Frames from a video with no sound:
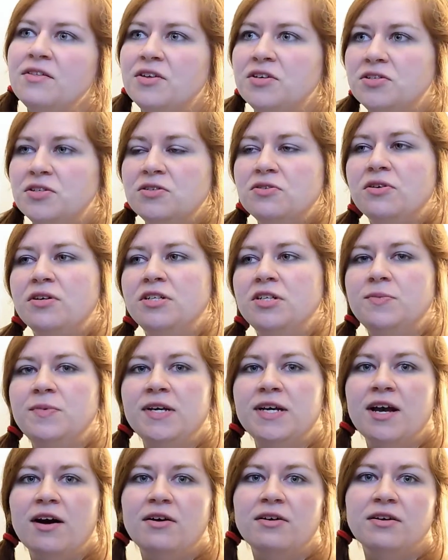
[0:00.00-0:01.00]
This is going to
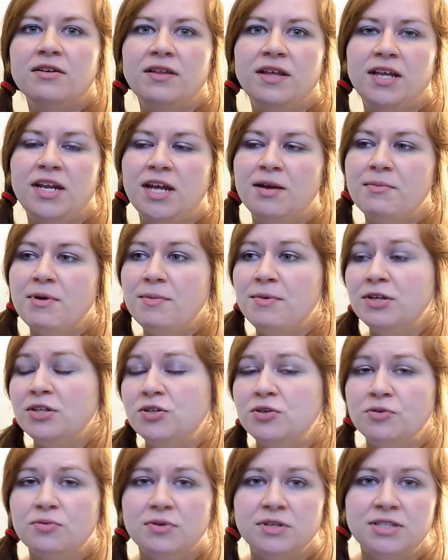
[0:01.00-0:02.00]
be calculating maybe
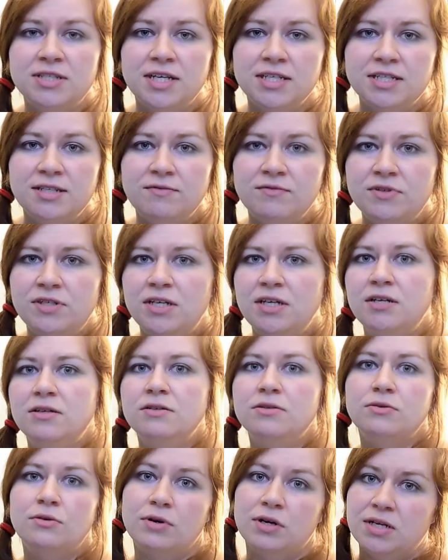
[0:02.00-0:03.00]
two recessive
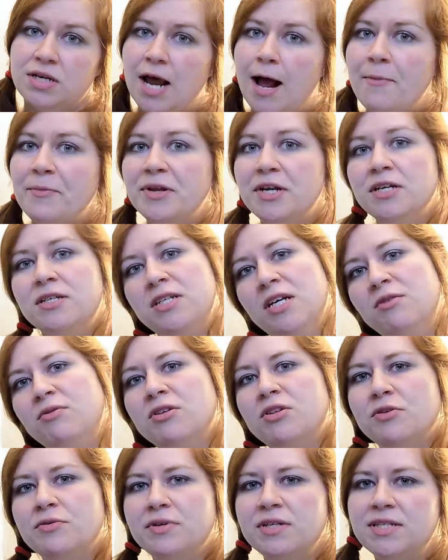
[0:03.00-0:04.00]
genes or a dominant gene
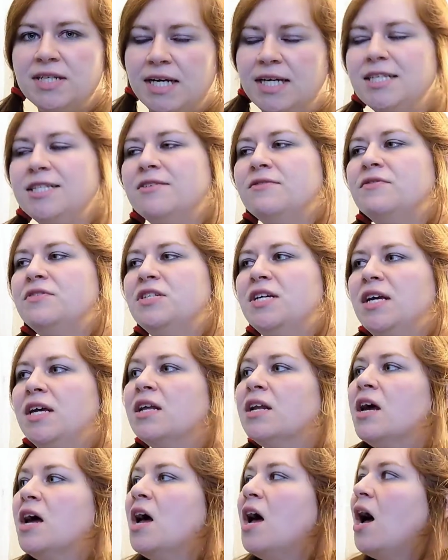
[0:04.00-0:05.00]
with a recessive
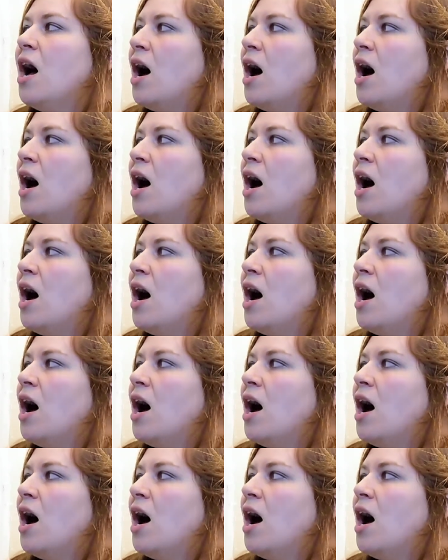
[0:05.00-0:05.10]
gene.